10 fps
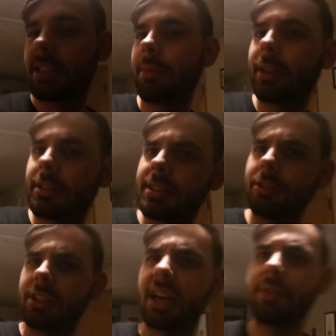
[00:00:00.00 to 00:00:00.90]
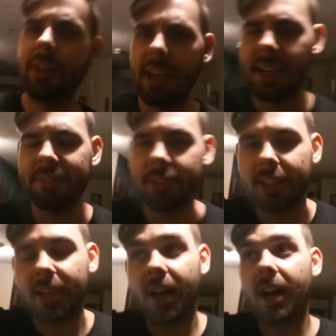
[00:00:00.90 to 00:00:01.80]
some that are still kind of alive,
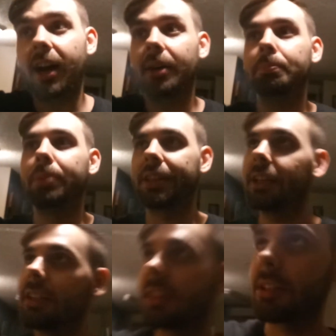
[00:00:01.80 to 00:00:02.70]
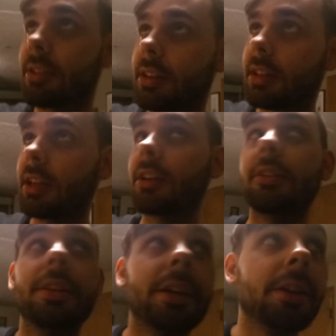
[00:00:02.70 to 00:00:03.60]
but
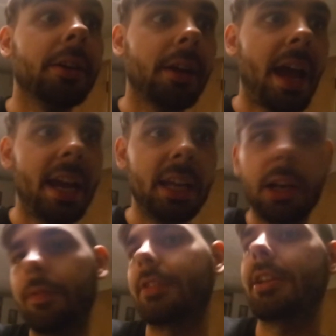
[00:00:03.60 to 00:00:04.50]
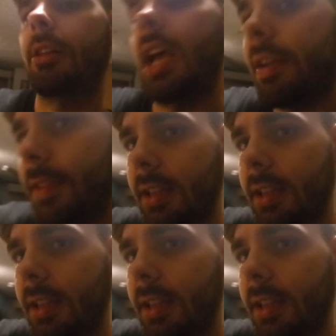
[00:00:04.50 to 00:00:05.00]
they're hanging on for dear life.